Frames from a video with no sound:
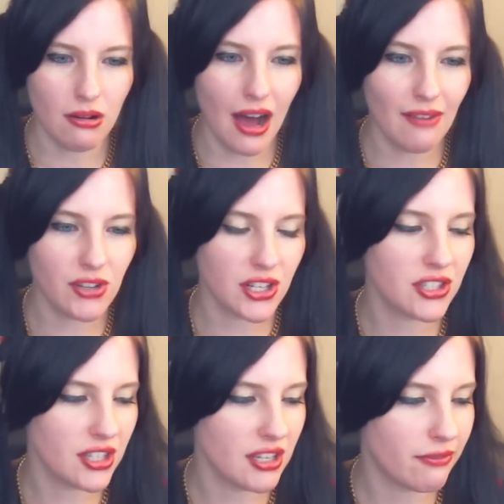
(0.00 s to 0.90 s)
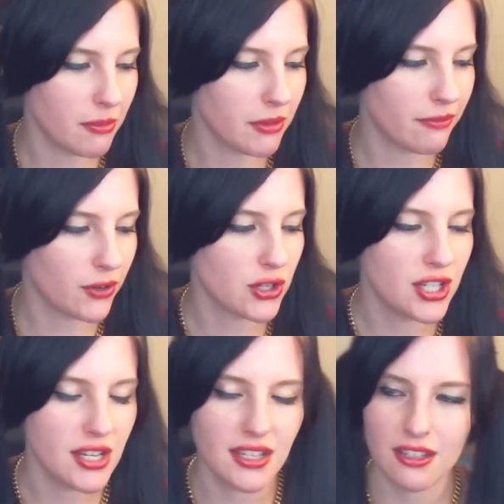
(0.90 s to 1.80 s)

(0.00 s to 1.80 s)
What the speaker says: obviously from the first season